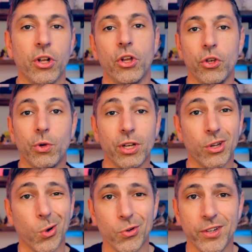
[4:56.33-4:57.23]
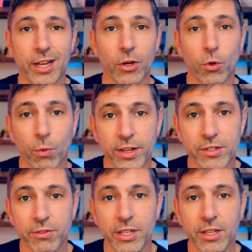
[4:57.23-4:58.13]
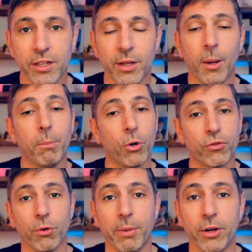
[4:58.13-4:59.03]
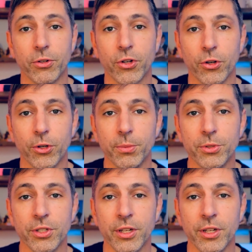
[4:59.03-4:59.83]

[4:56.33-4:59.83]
You can negotiate aggressively, push for better terms,